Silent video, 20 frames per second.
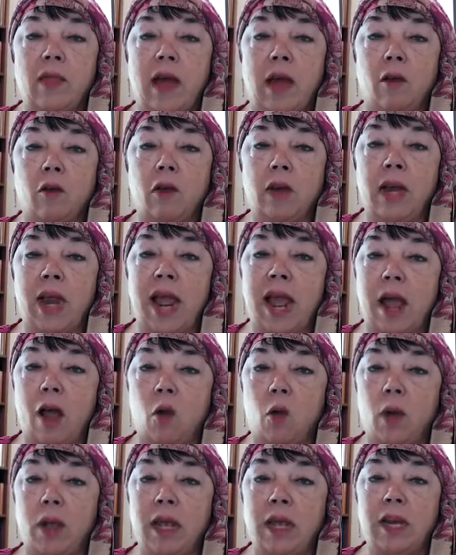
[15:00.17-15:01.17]
thou
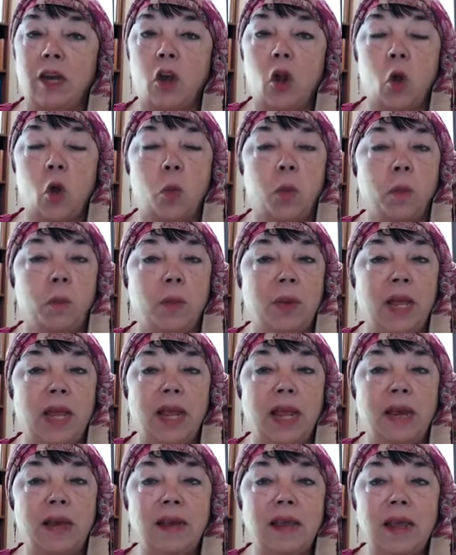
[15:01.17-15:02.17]
now in an open
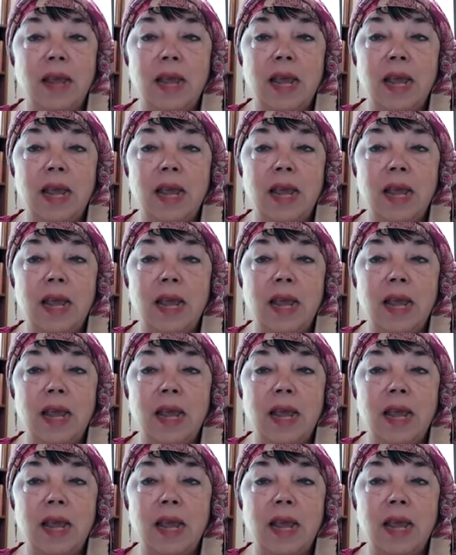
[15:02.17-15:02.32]
plain,